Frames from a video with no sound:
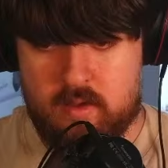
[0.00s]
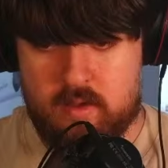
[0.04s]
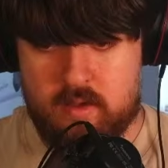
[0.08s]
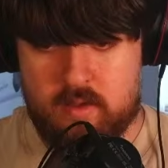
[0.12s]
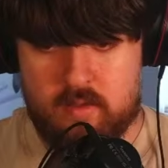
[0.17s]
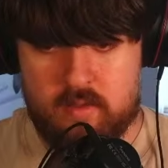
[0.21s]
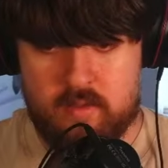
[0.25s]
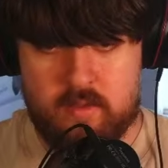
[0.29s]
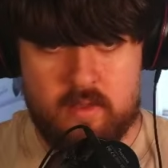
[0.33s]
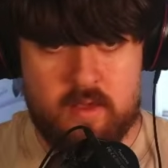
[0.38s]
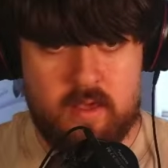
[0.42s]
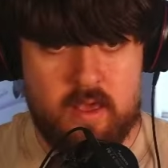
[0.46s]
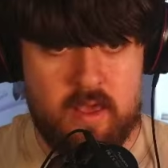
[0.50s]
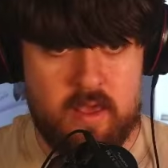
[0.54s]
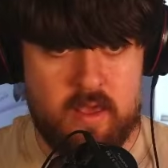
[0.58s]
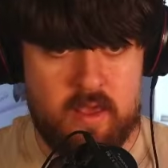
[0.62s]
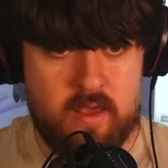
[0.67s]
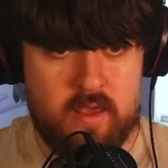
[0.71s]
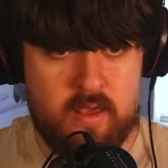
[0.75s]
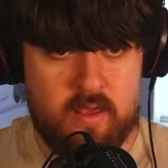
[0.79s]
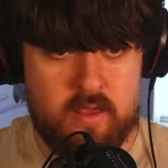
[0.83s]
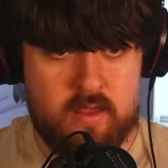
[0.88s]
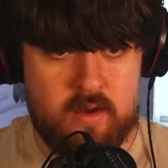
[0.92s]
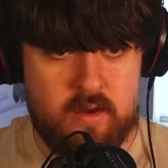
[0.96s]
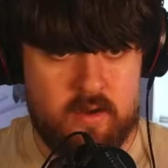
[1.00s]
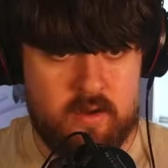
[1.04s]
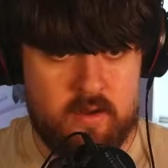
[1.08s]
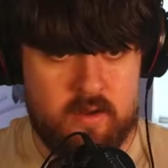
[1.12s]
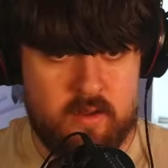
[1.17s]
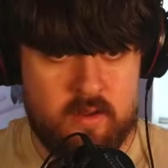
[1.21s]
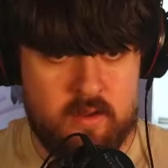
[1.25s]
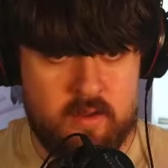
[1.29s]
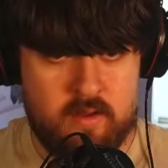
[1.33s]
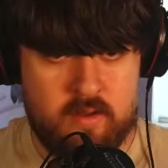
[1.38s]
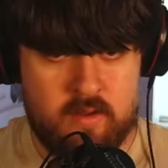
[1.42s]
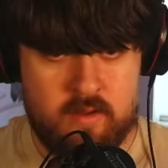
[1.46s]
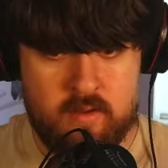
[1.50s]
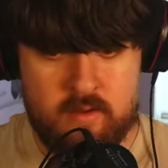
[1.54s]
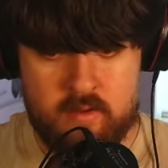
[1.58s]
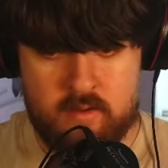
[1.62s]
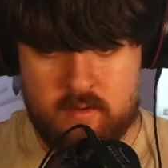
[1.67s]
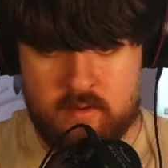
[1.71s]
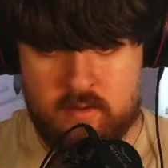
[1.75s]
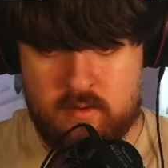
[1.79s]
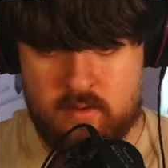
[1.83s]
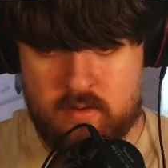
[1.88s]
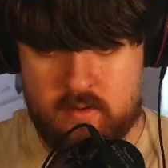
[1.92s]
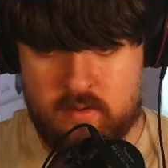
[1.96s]
And then
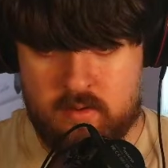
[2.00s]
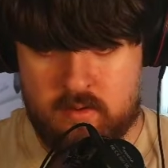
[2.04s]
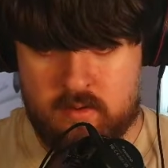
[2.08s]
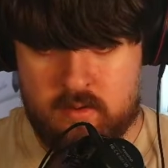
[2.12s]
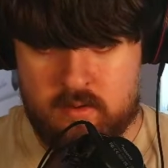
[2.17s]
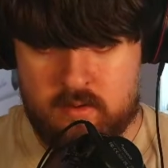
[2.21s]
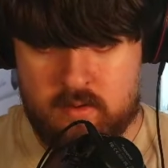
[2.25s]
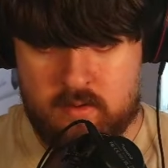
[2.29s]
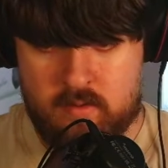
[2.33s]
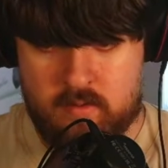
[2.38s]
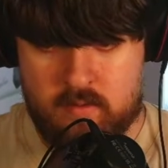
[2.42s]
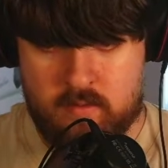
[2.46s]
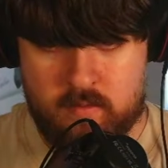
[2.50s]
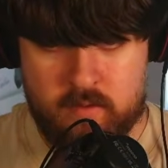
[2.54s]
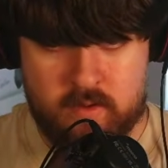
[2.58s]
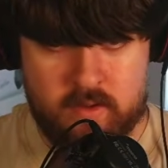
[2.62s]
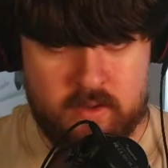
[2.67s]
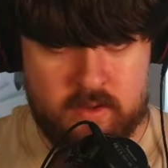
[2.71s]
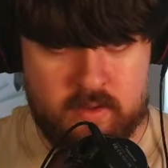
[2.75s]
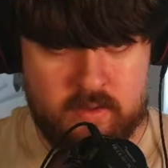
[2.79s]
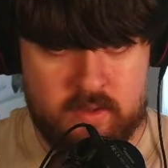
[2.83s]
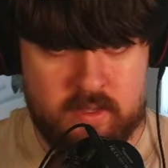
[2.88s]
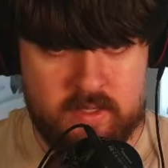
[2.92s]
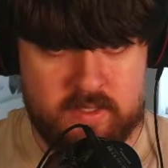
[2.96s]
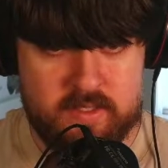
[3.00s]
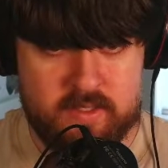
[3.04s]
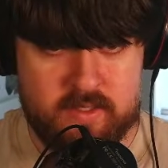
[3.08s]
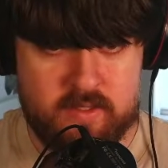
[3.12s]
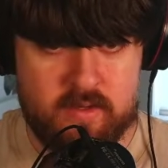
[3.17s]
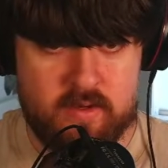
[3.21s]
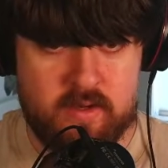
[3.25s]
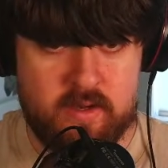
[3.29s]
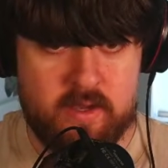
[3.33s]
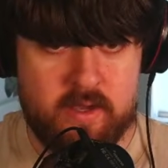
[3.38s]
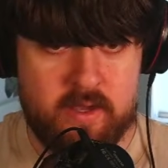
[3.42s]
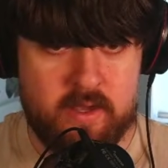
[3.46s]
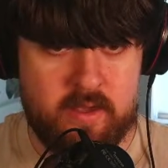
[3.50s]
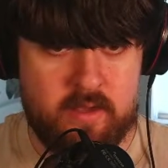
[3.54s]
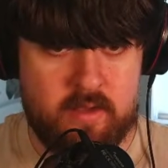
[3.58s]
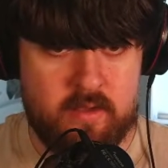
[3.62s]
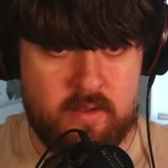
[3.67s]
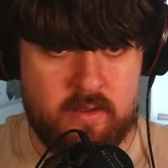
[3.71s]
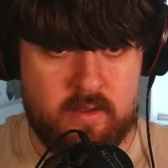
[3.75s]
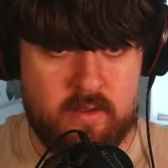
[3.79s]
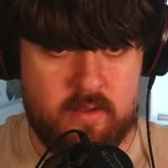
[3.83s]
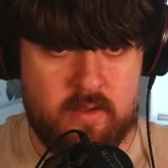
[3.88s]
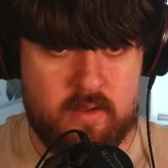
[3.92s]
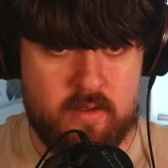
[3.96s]
we get this guy.
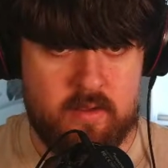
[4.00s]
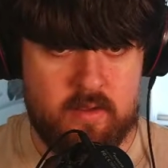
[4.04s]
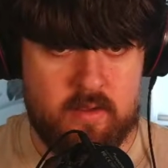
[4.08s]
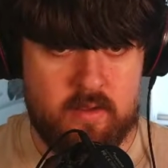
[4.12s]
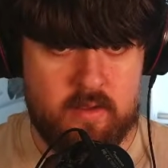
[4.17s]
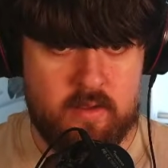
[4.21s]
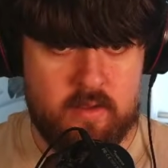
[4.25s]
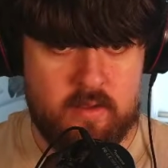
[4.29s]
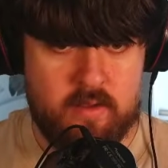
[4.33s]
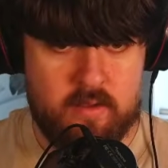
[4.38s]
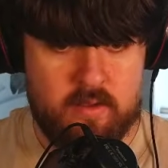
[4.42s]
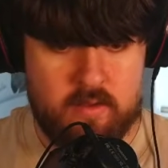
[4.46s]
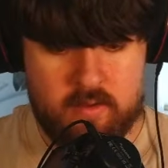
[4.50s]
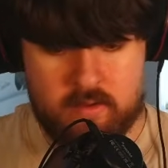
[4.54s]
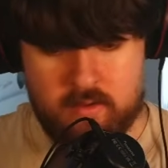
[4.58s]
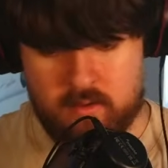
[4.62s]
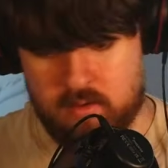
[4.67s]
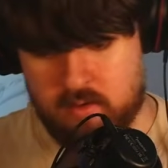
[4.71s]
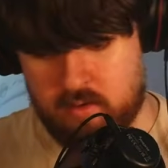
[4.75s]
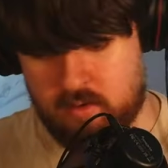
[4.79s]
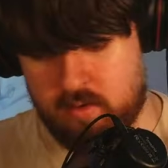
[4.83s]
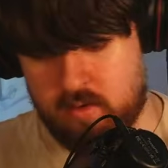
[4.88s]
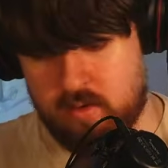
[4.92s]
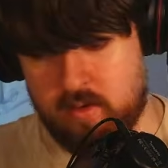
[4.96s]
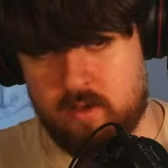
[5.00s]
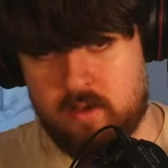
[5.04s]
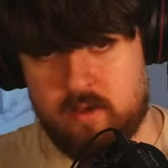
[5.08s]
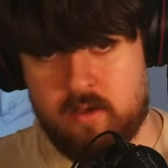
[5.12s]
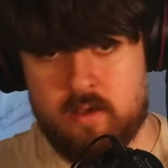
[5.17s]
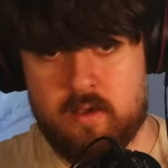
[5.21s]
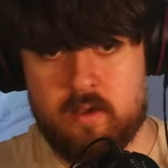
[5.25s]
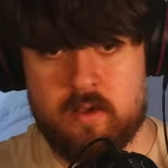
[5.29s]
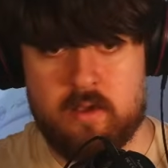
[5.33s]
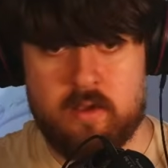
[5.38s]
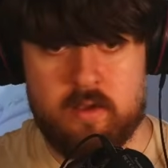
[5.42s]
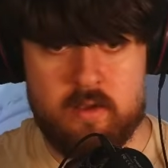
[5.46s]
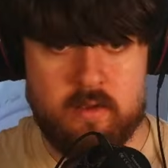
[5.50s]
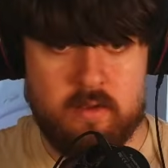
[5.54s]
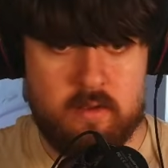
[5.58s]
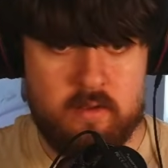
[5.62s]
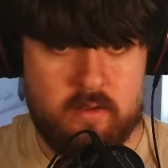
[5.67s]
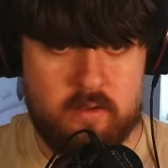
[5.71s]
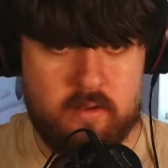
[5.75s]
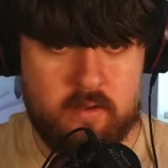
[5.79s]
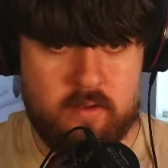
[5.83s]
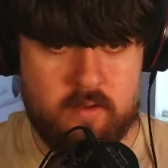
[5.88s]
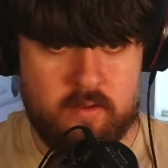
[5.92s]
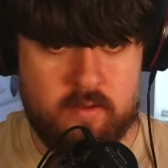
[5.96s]
Yeah.
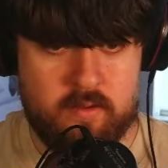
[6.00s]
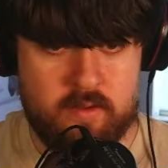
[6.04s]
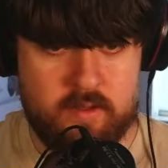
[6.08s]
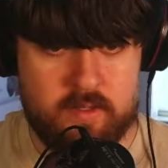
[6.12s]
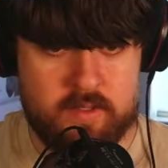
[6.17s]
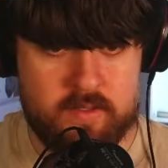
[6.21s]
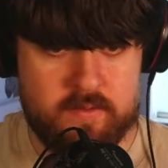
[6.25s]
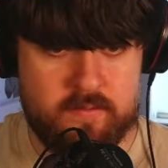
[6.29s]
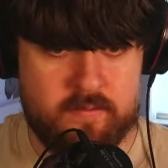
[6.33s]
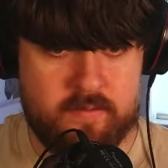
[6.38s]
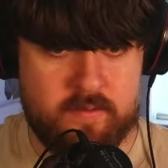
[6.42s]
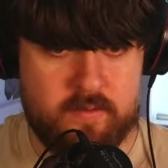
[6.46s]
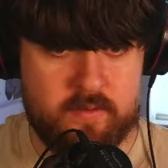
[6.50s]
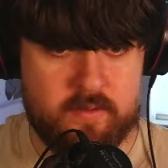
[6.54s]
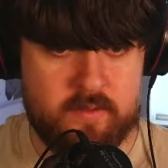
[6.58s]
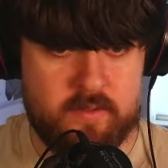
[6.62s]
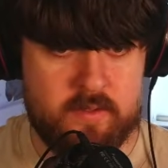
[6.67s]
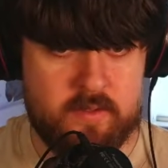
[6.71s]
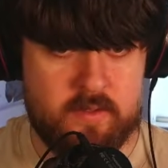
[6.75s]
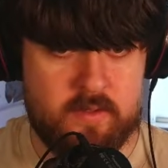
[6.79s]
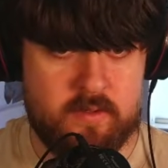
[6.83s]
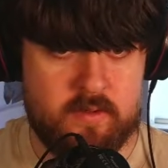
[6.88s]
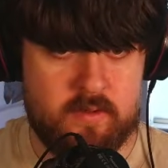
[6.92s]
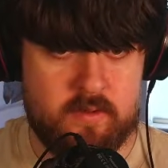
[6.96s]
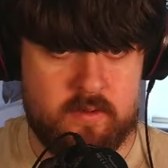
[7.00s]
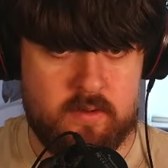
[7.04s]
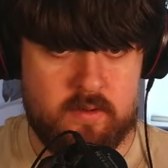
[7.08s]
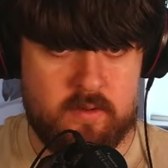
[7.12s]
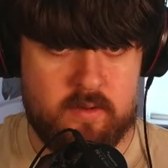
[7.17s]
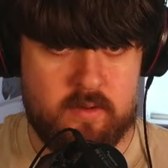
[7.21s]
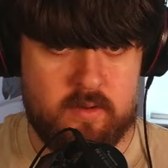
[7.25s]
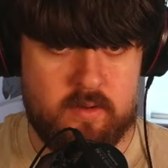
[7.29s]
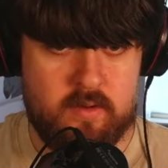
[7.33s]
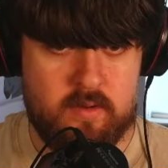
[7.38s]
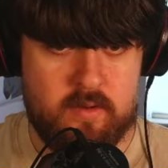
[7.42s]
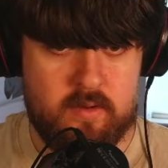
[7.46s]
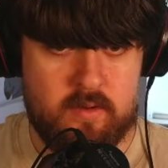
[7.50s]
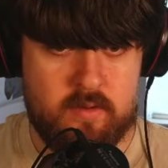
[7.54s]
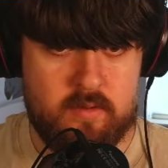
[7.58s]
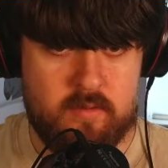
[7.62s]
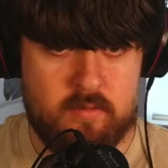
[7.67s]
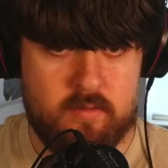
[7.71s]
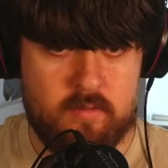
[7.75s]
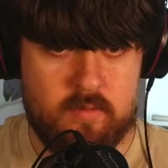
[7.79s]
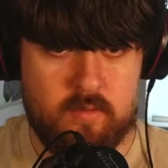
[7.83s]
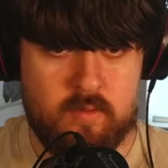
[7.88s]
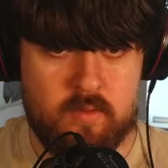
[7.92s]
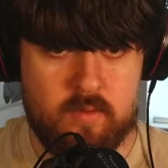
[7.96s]
This feels
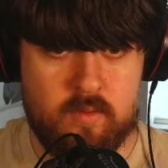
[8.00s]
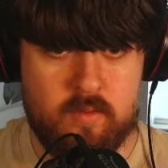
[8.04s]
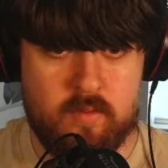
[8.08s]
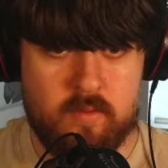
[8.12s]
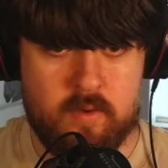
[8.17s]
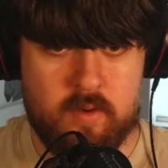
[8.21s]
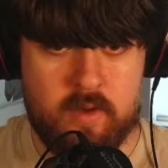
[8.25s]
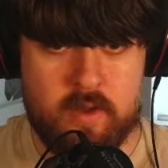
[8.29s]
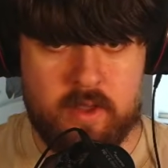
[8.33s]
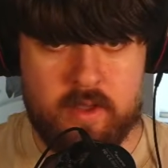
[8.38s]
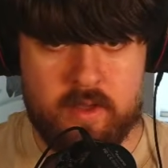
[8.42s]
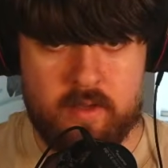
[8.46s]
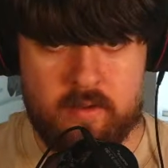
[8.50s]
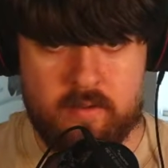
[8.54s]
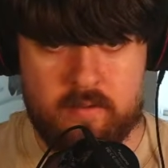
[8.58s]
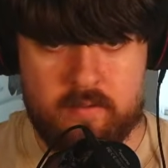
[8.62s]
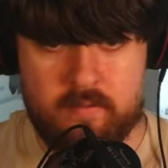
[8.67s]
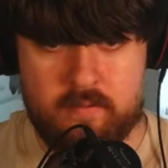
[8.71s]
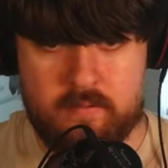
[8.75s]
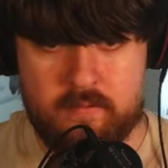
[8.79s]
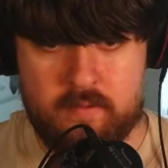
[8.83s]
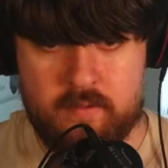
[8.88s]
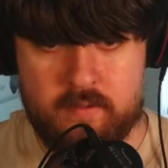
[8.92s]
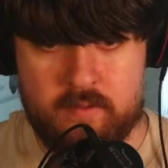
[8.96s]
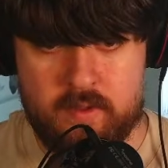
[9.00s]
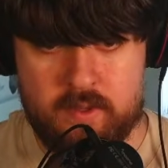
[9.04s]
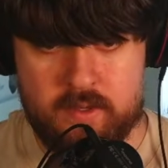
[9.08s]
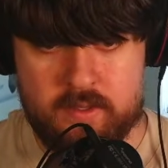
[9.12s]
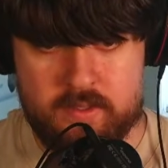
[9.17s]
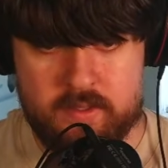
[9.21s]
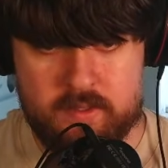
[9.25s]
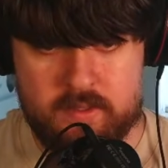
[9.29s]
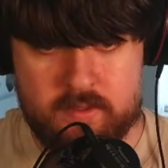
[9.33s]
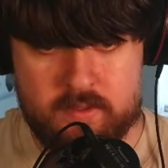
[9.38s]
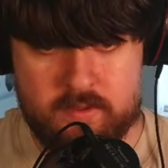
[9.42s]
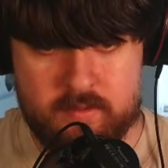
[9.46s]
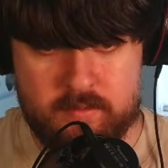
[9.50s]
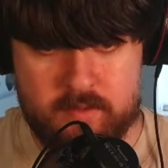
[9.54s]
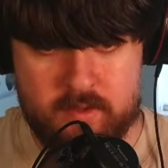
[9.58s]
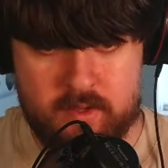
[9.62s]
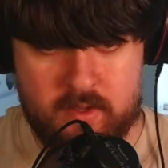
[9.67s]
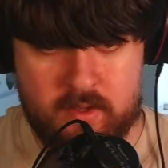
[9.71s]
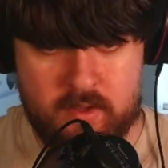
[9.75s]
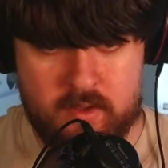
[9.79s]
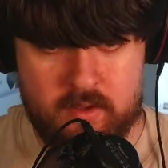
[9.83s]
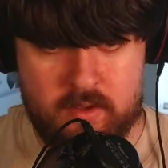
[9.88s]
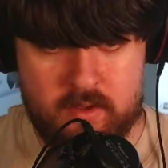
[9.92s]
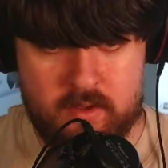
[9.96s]
more right for this to be.